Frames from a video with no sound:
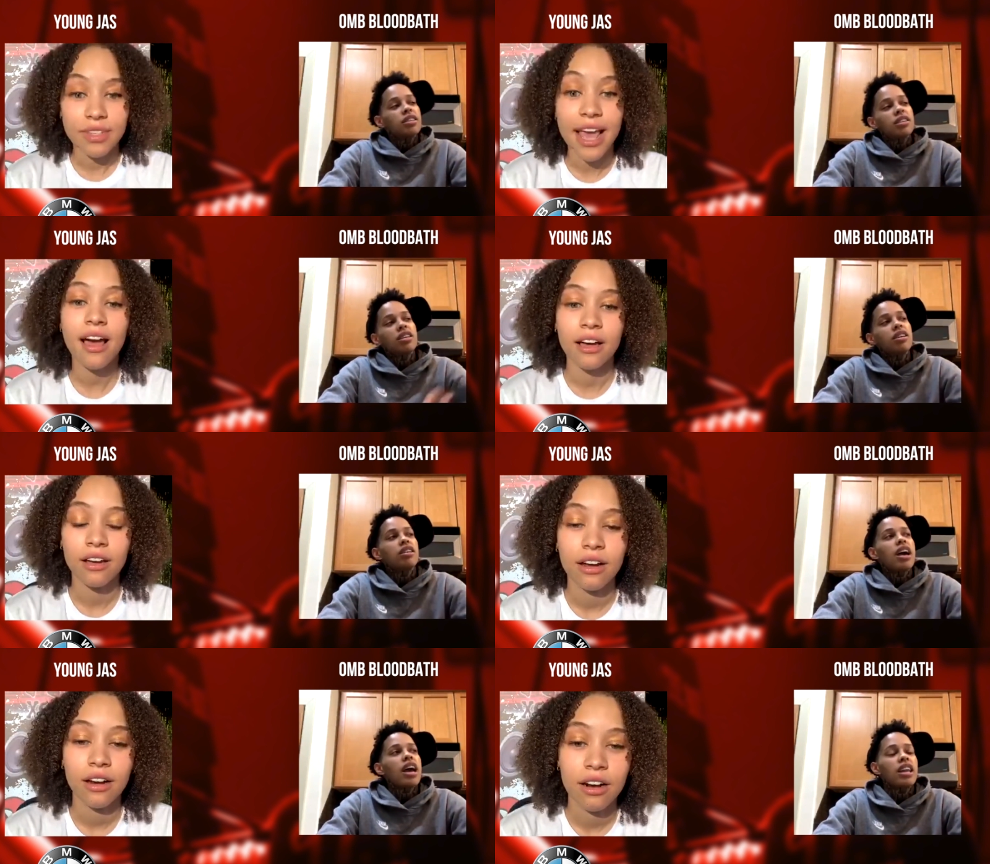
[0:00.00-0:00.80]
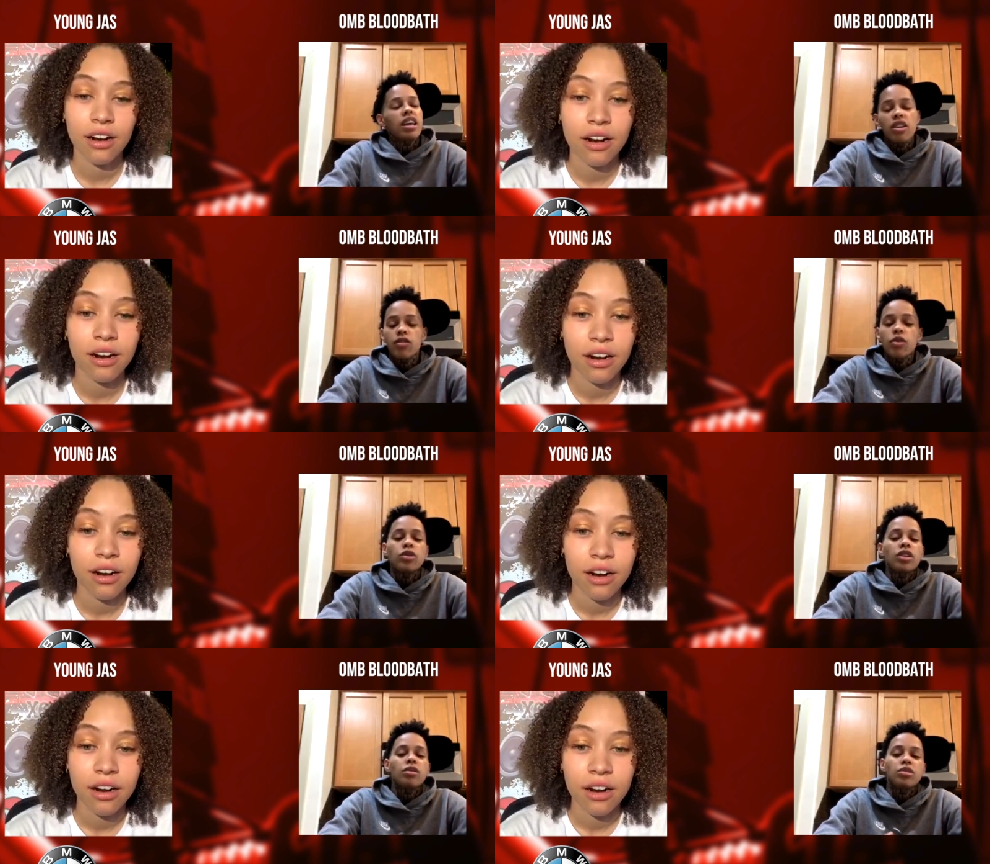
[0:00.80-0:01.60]
Speaker 1: She, uh, interview with them,
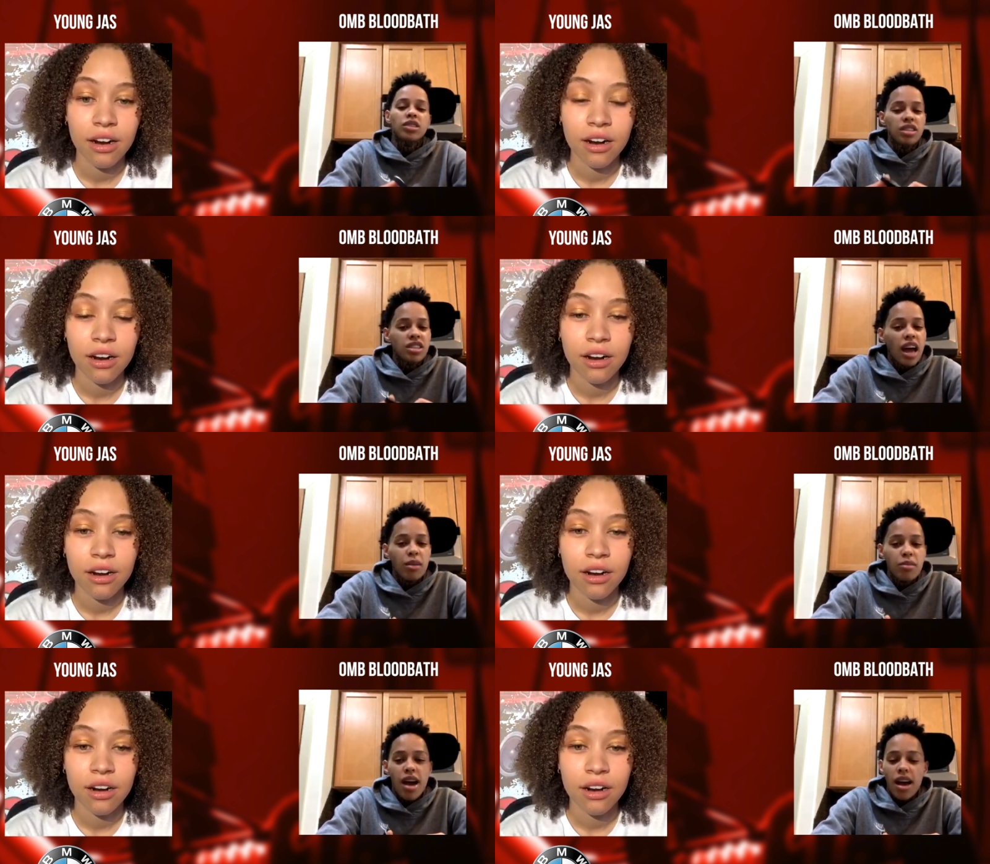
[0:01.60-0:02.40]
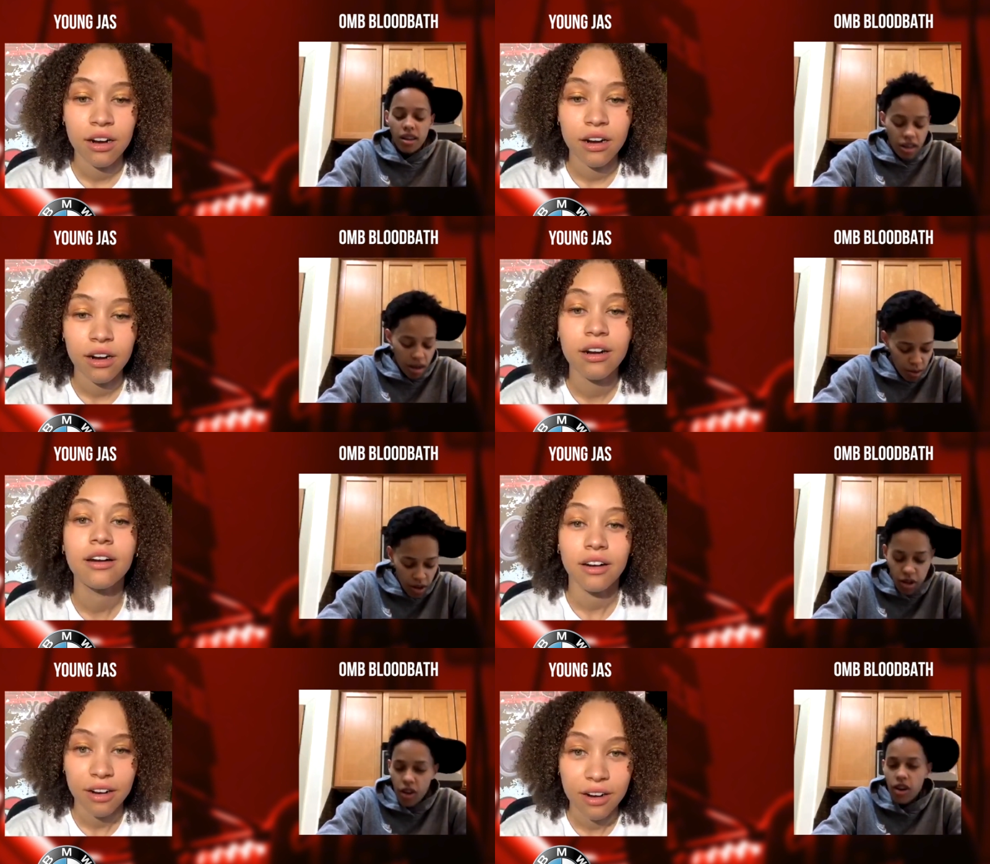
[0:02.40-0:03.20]
and she shouted me out and a couple other
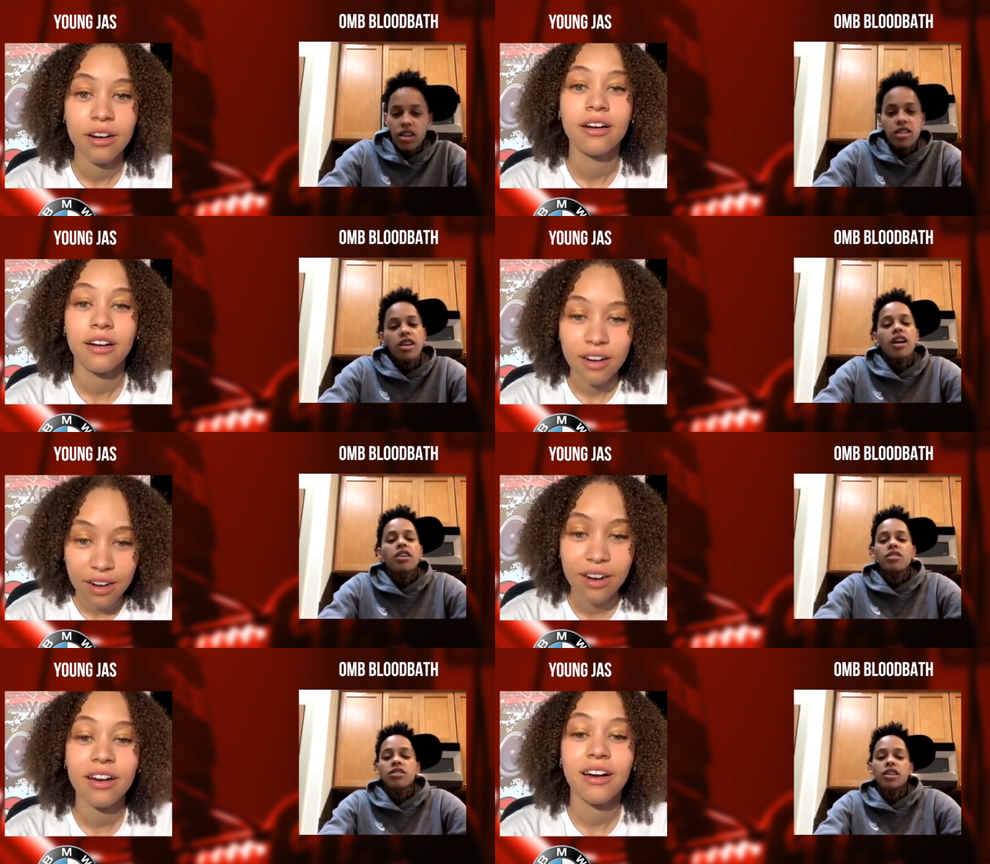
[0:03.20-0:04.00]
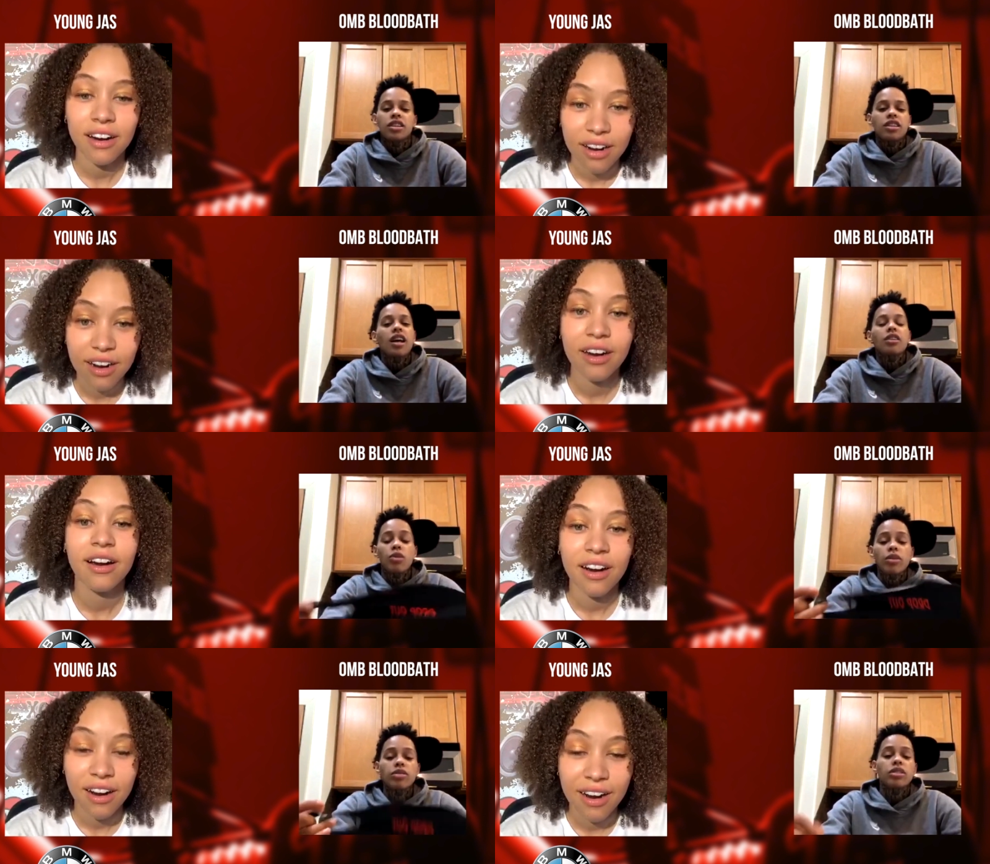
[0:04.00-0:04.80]
artists, like, you know what I'm saying, shot the rest
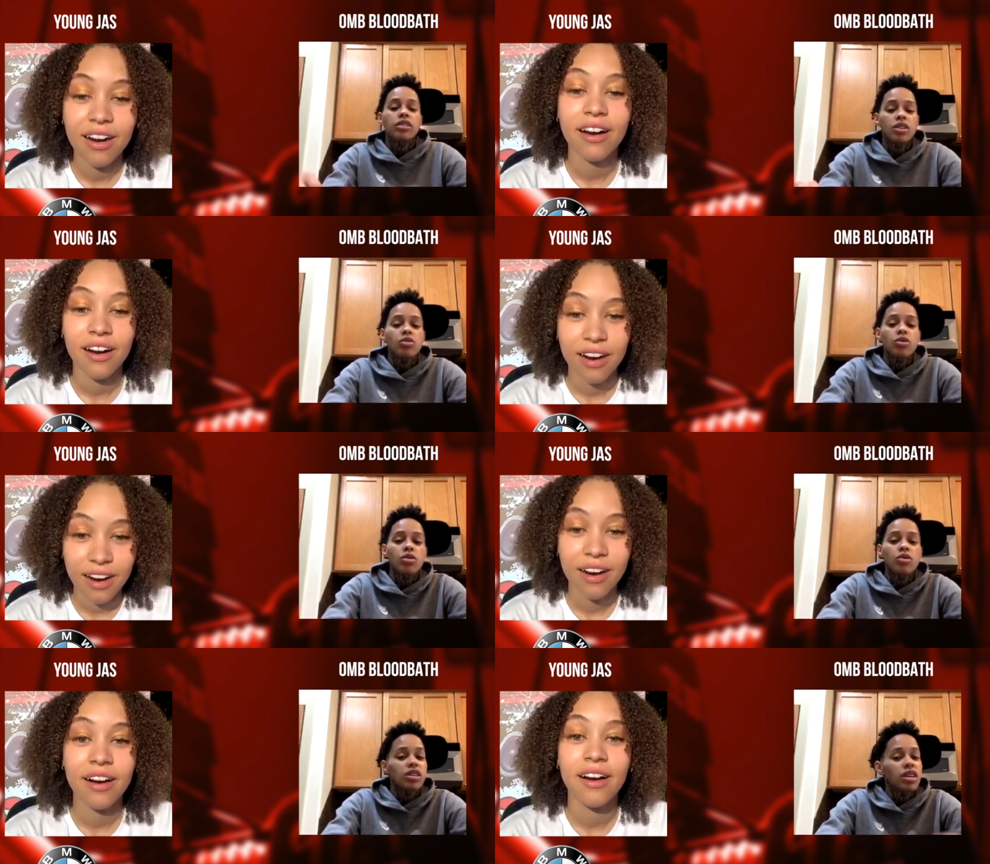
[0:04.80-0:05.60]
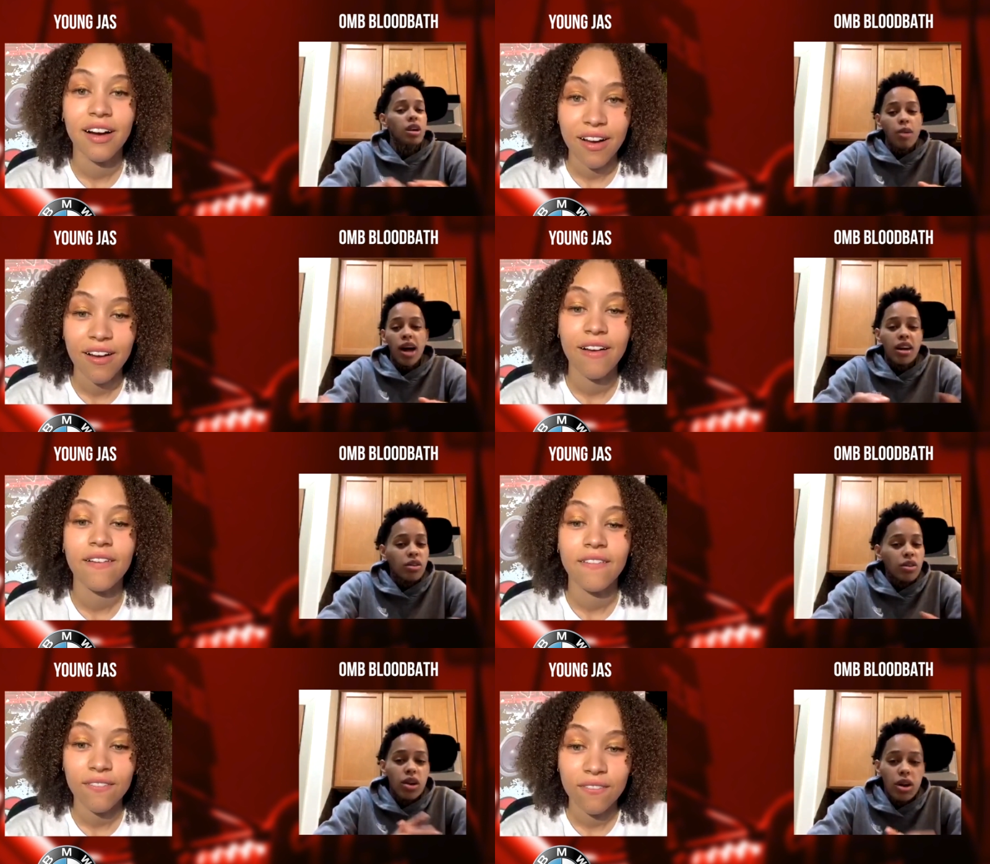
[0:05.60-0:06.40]
of the shit, real one, because everybody don't do
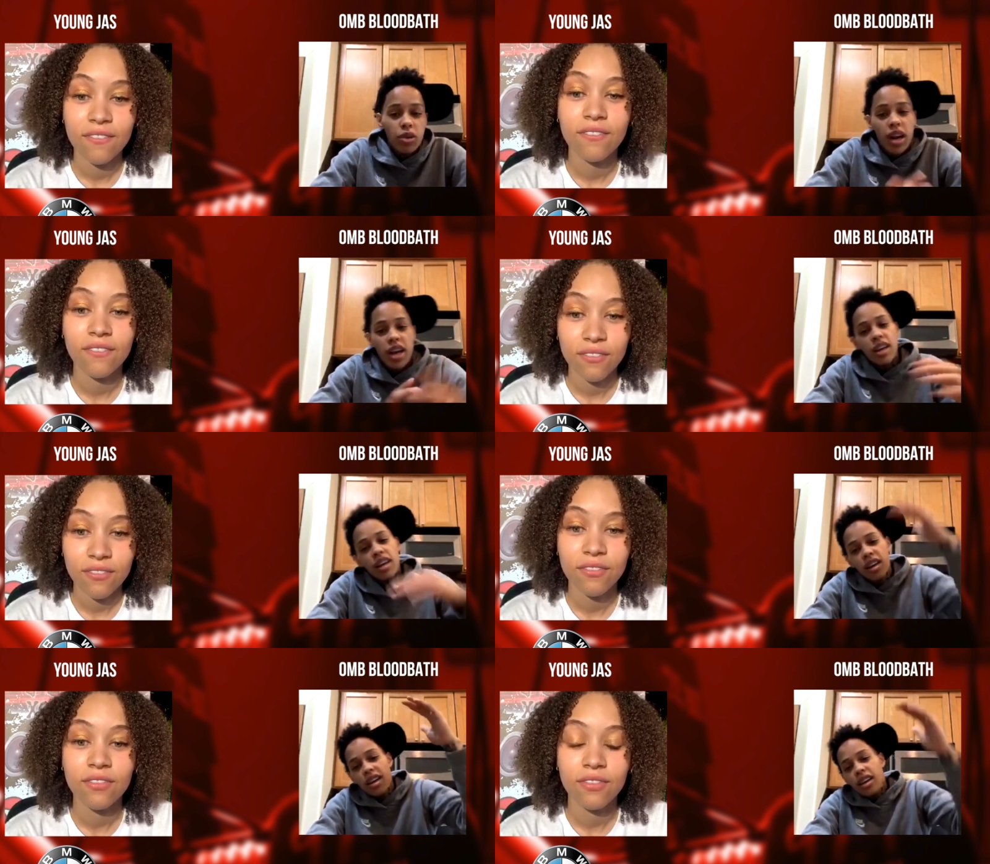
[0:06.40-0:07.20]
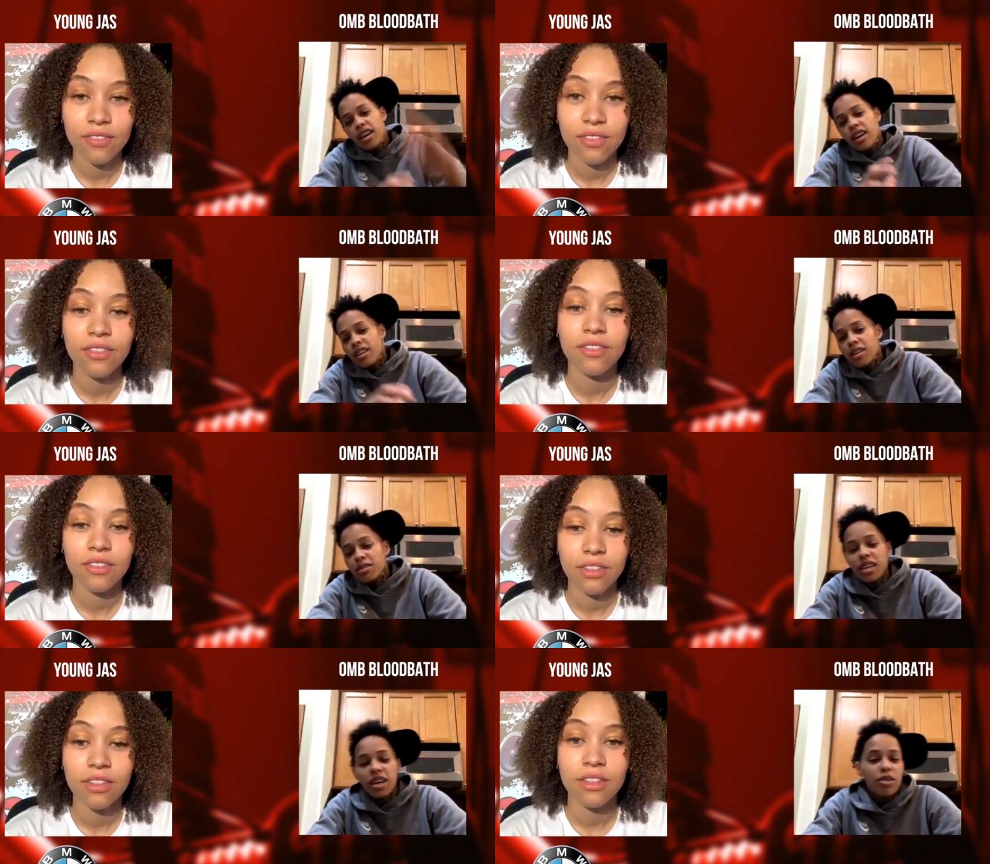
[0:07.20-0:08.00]
that when they, you know what I'm saying,
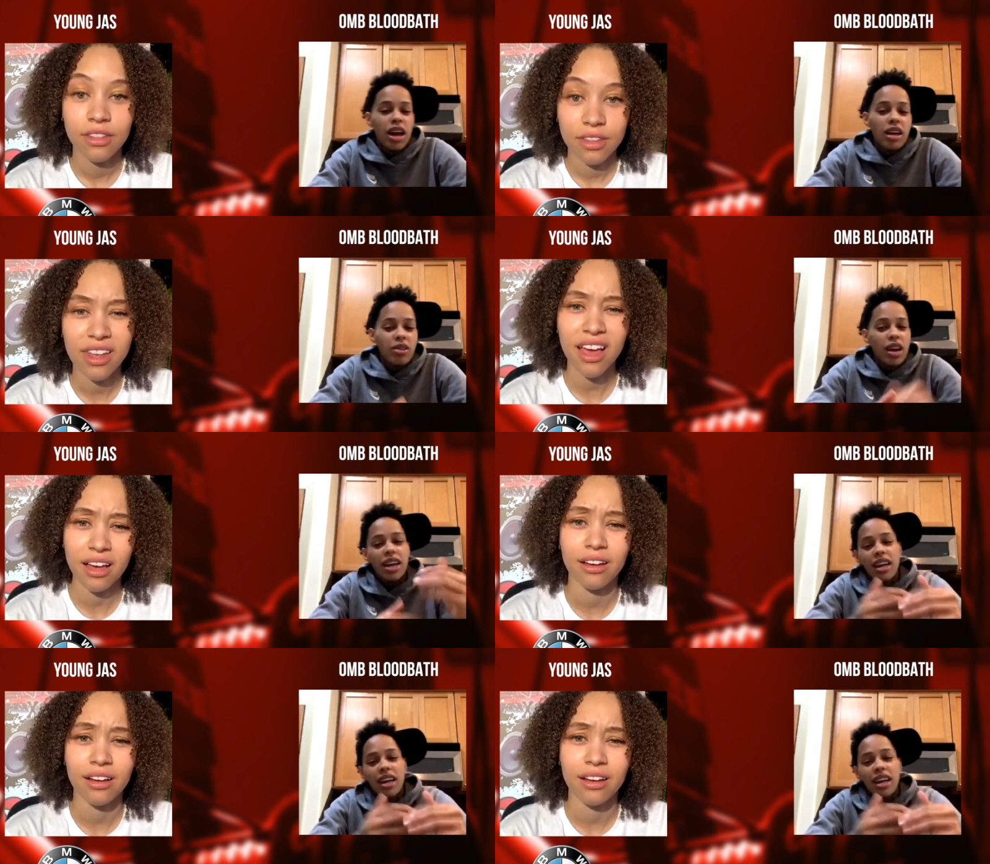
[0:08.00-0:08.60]
when they, when yeah.